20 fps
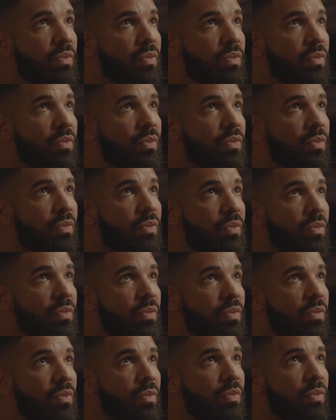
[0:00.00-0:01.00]

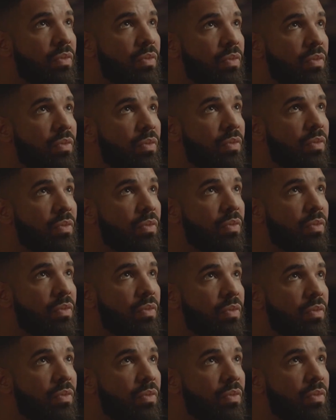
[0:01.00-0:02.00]

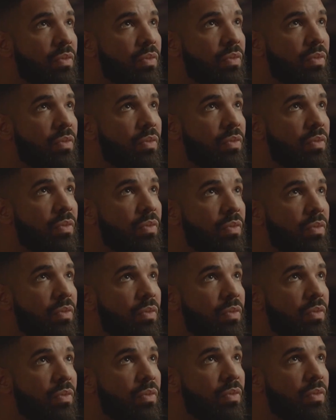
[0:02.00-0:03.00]

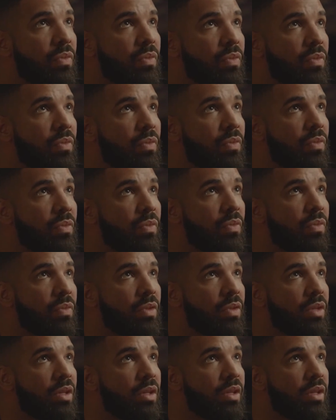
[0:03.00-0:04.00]

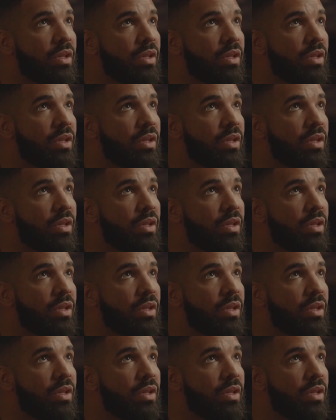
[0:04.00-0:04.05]
No one is speaking in this clip.